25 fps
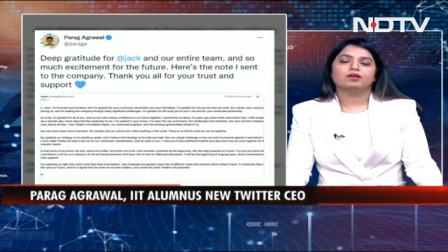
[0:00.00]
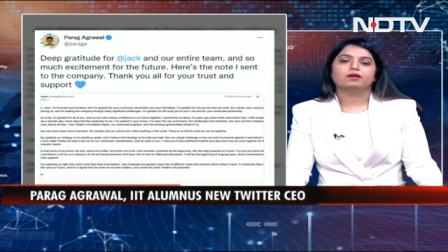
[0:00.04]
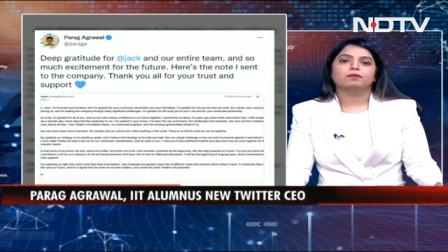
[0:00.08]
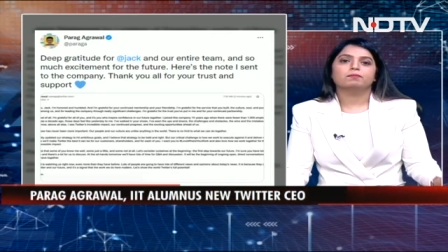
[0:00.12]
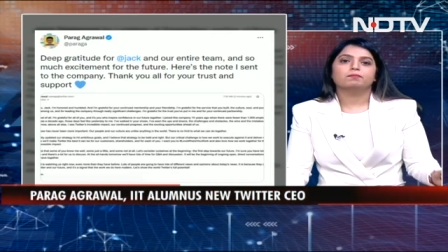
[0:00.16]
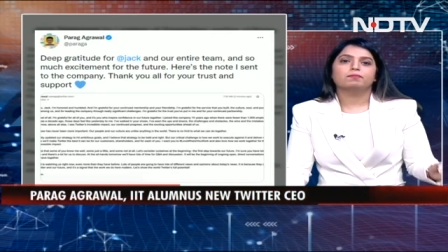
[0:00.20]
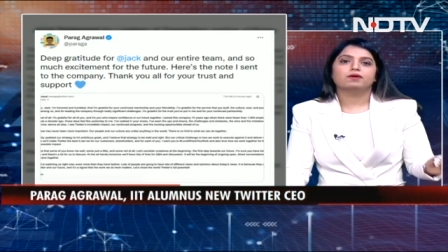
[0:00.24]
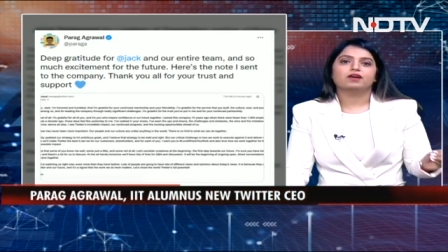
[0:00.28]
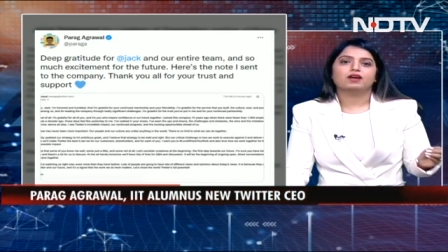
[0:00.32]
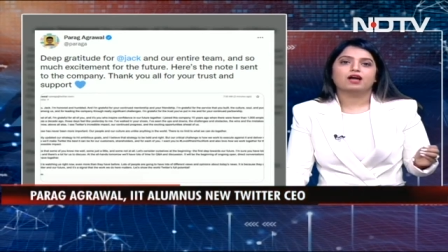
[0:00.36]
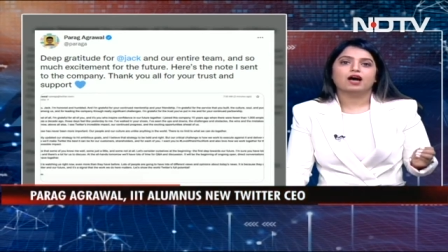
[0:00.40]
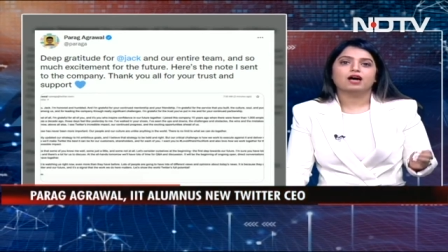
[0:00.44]

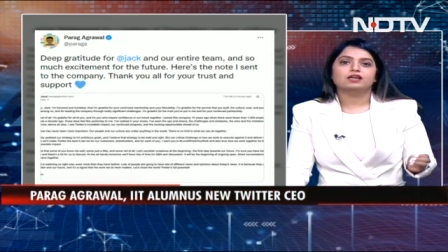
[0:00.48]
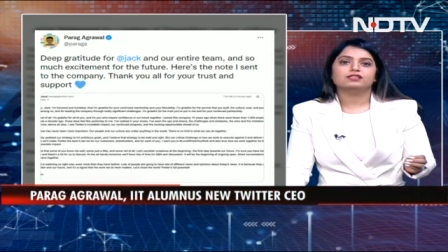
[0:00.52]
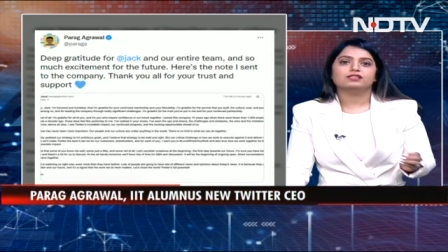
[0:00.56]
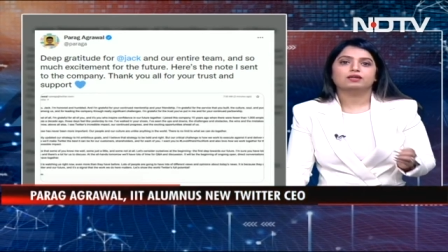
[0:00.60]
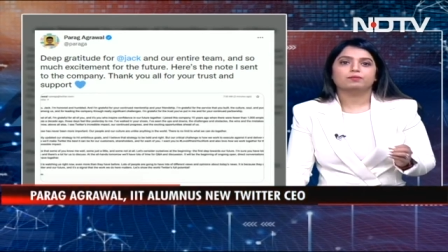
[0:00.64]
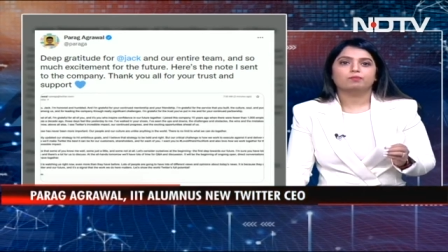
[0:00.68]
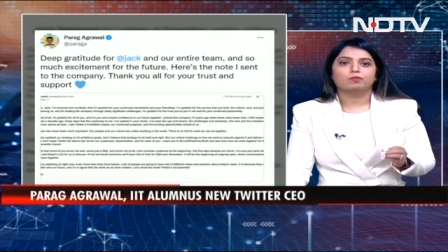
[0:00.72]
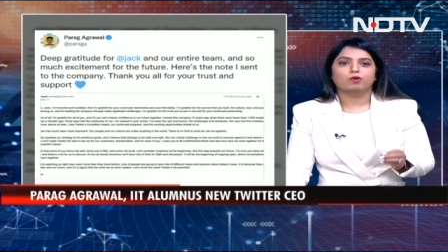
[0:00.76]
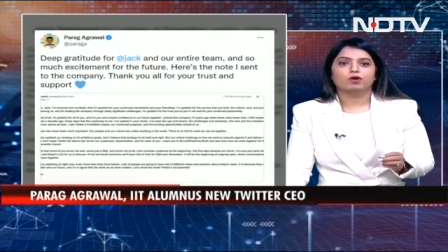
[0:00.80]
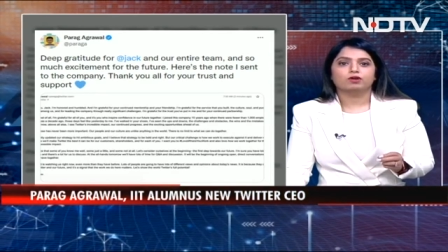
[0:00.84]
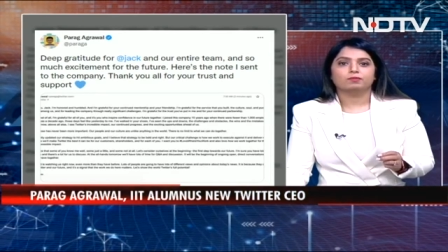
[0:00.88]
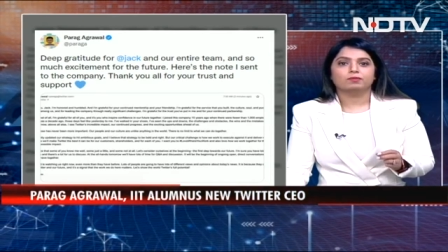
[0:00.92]
Parag's
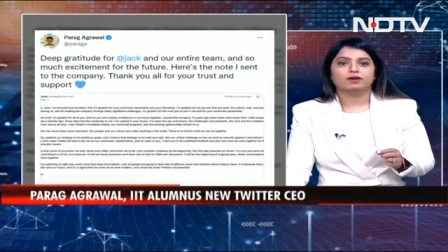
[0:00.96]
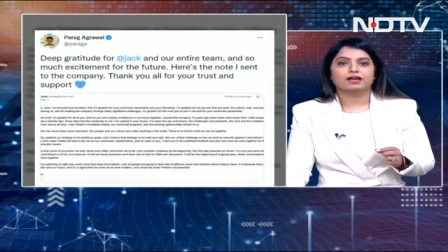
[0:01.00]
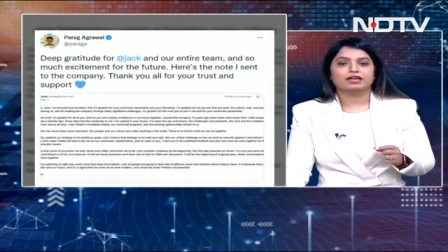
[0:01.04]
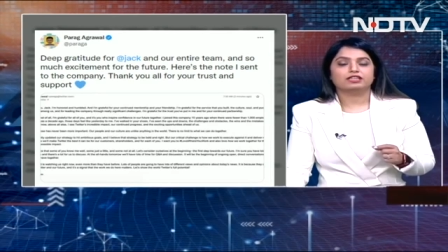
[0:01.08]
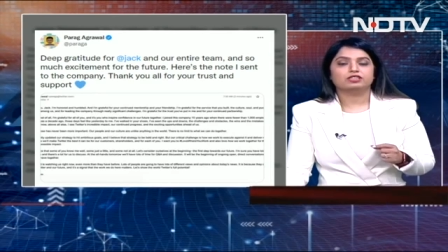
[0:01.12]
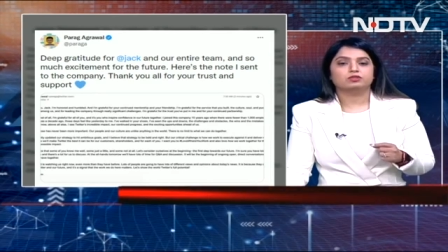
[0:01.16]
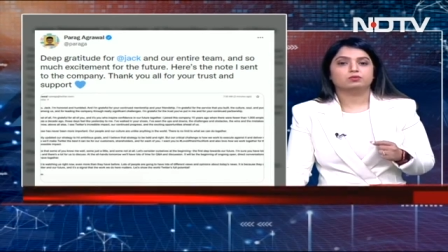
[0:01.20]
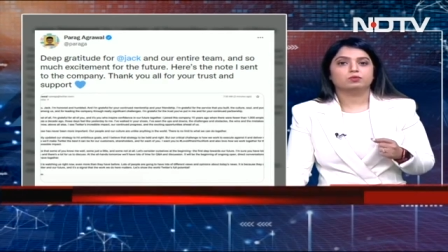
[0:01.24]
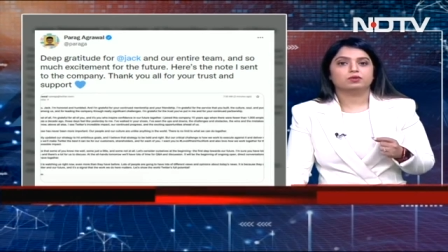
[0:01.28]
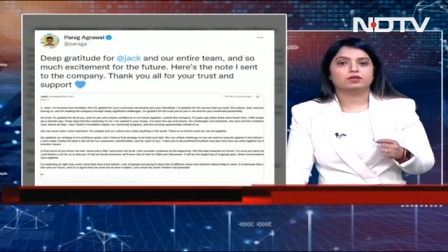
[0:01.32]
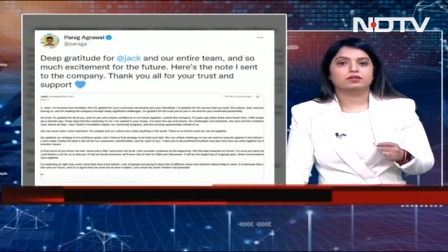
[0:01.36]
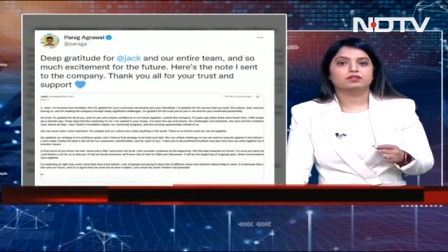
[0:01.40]
appointment as
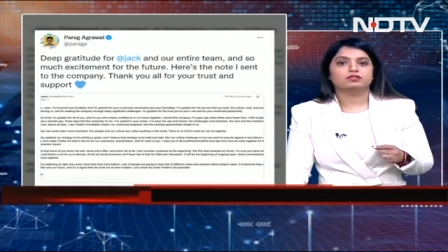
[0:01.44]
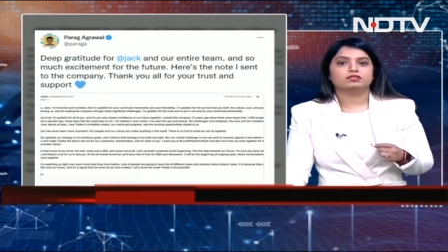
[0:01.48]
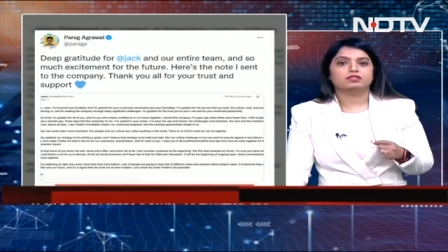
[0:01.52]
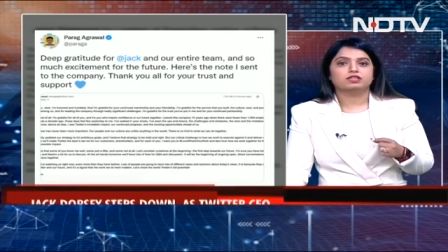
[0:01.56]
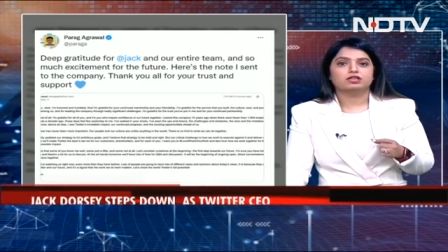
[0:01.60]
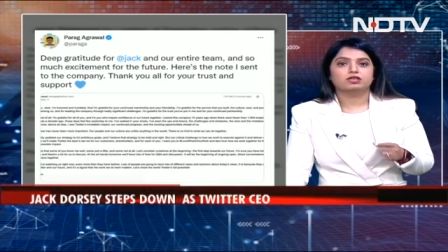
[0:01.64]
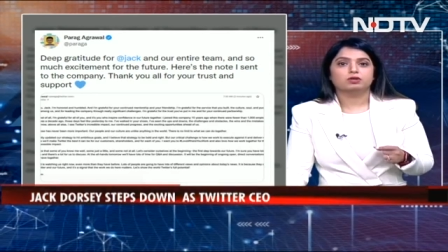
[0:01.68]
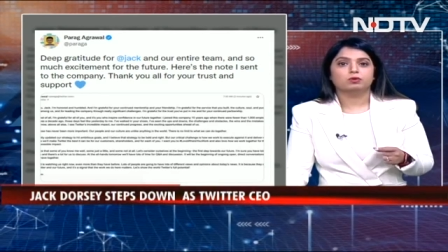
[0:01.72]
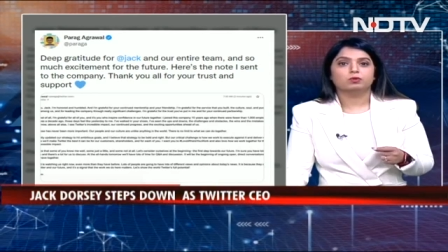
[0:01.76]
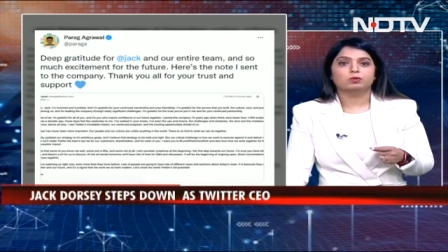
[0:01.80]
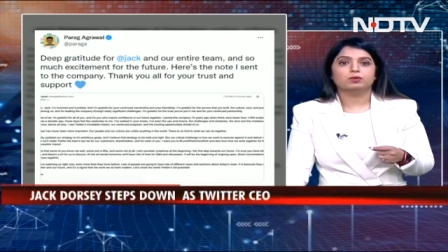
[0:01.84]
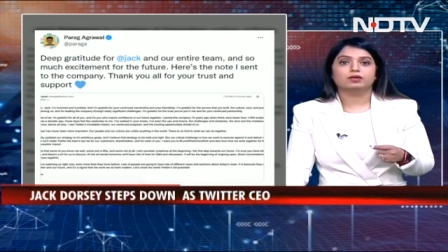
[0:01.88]
Twitter
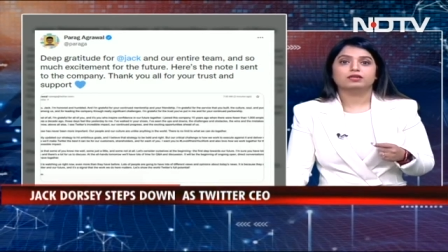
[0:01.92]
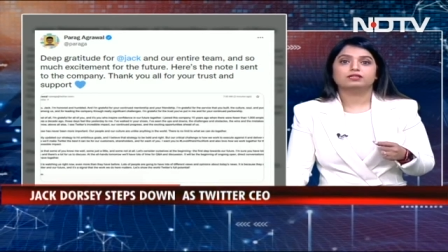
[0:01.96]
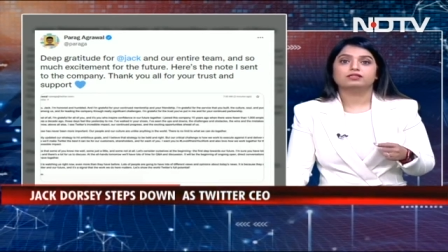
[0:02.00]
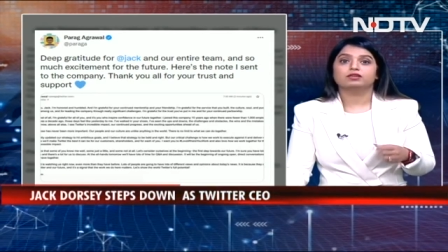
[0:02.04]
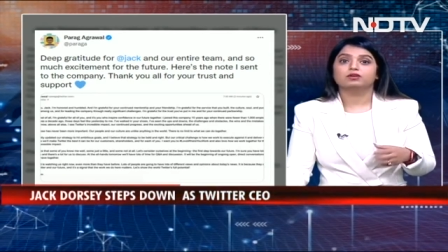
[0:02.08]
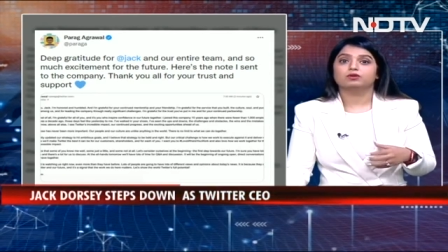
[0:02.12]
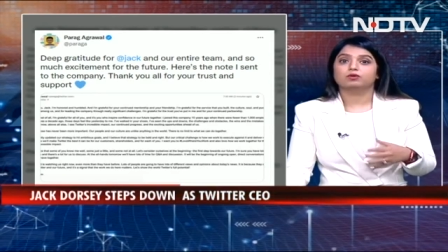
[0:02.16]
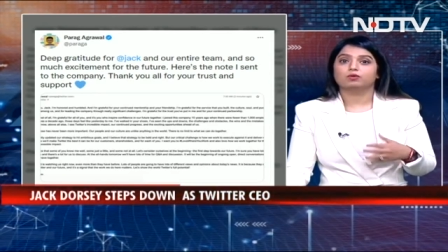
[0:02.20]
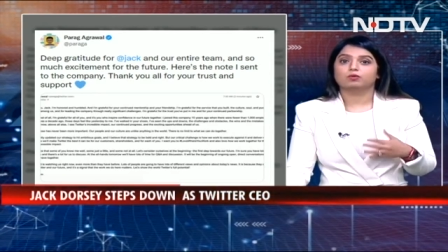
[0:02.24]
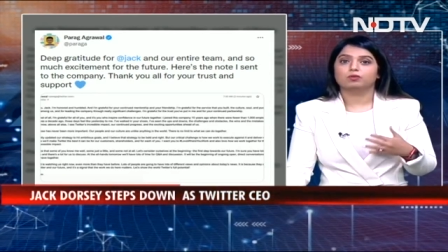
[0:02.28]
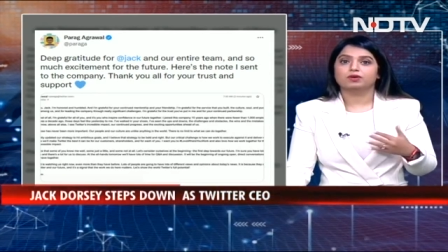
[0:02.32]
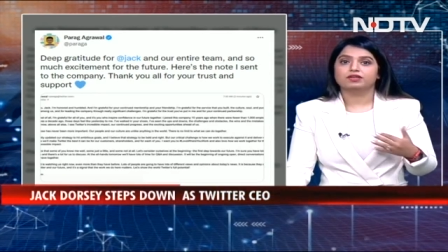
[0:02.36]
CEO is a
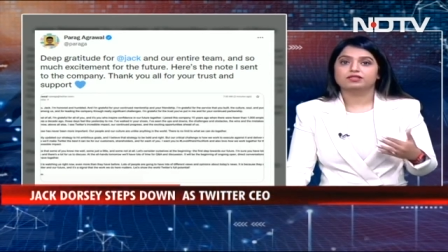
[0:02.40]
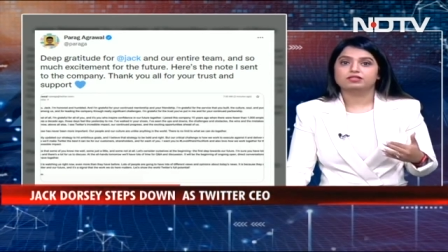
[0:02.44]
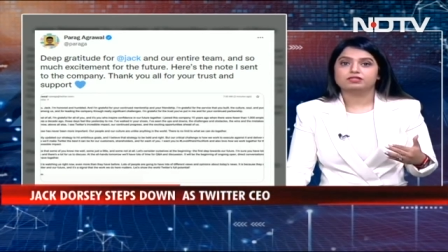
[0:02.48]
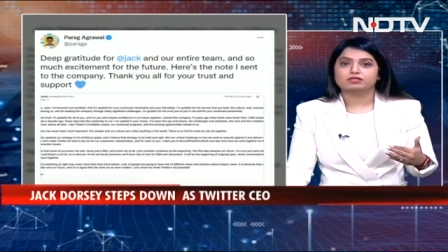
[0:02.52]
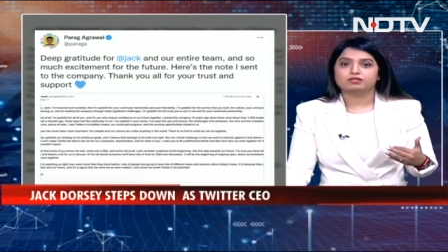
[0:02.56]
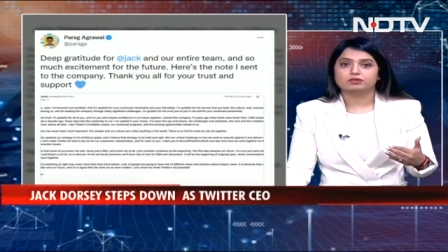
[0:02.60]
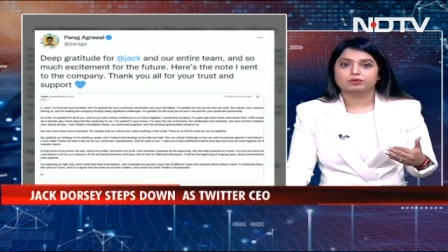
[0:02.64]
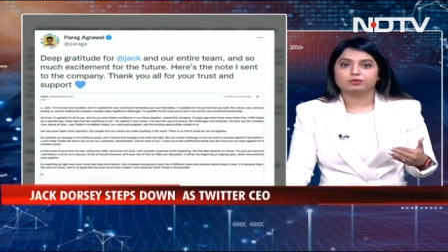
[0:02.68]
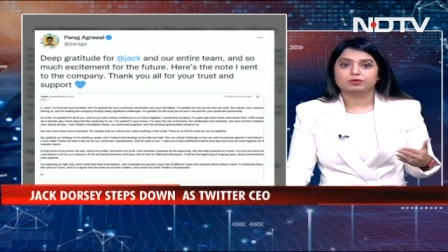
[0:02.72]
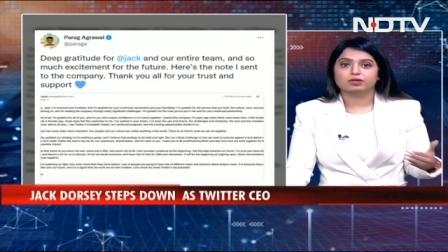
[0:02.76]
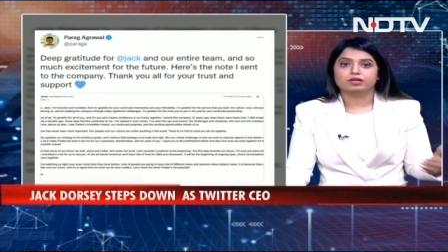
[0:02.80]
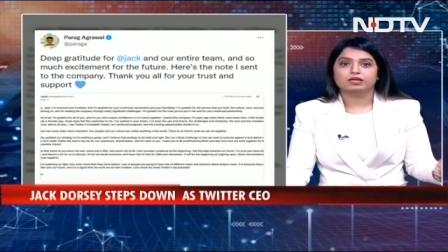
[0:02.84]
growing
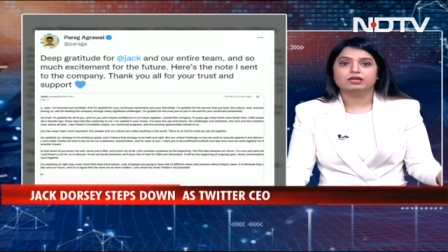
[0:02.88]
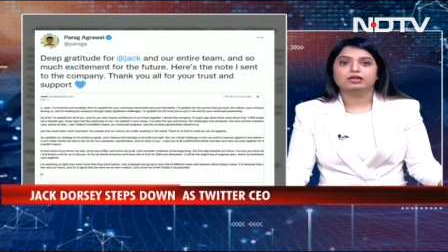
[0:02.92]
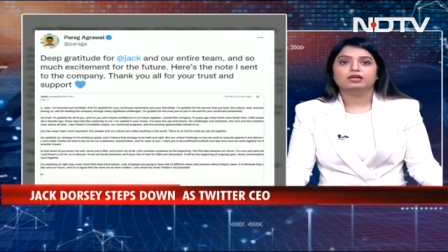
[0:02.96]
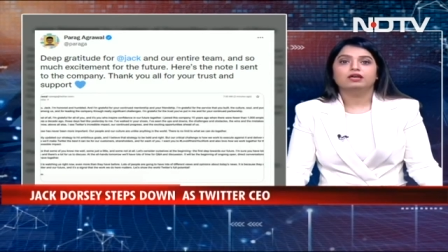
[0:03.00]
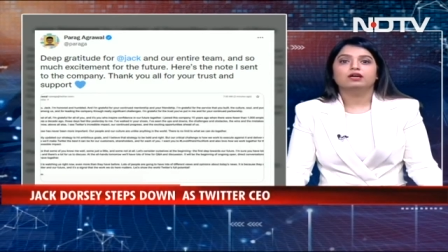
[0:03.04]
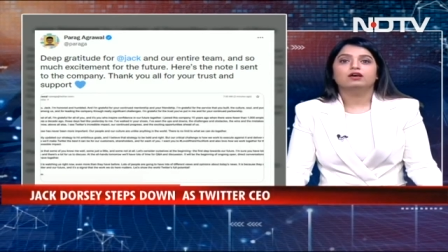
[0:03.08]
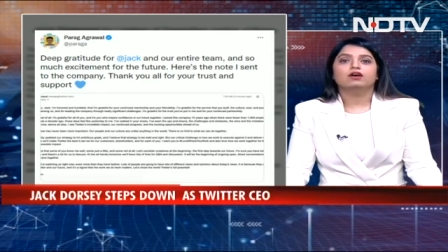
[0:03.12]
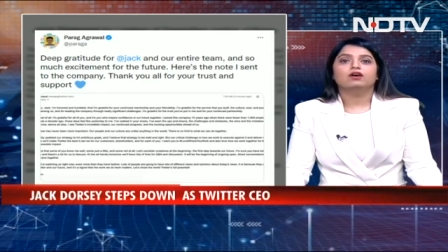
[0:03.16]
story